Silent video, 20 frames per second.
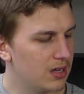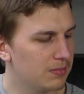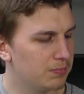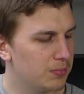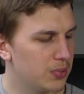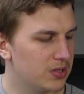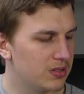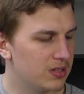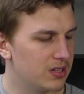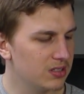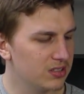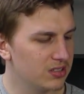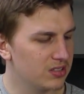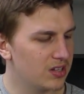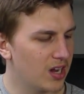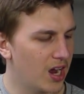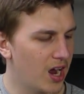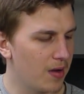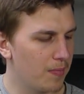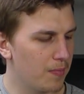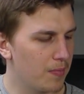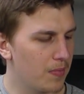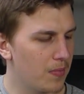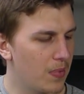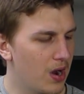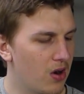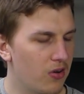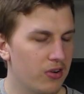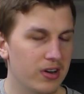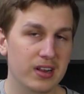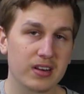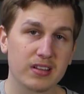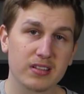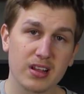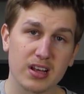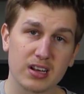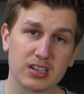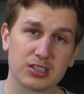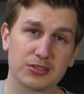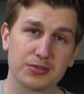but this time our
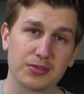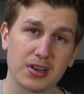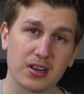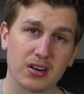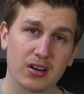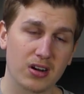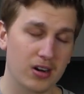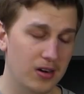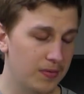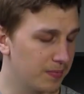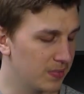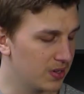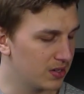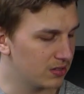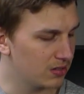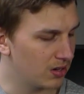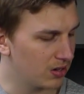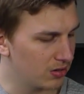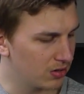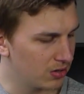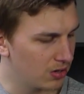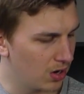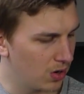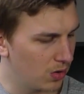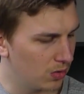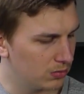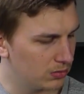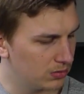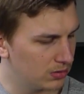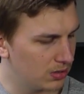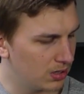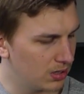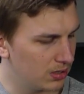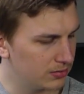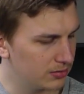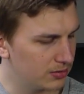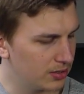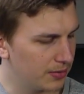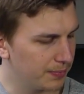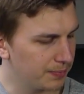index finger is gonna go
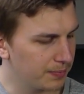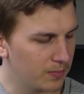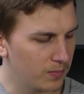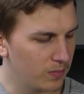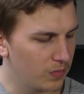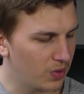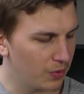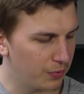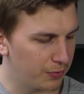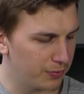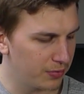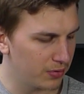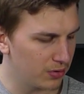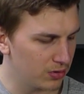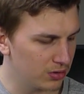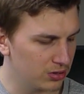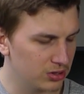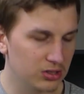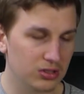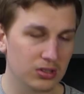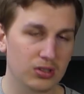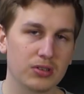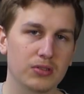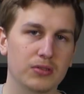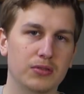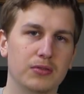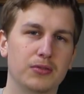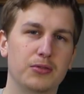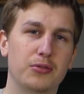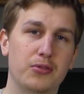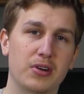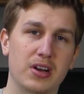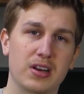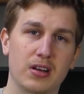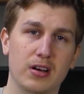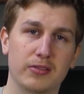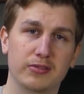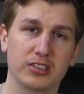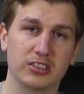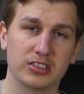on the 1st fret
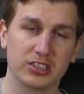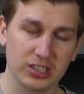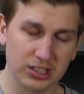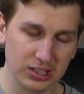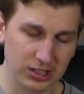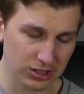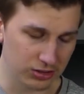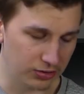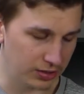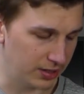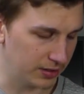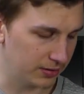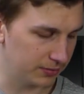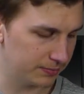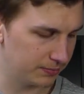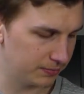of the G string.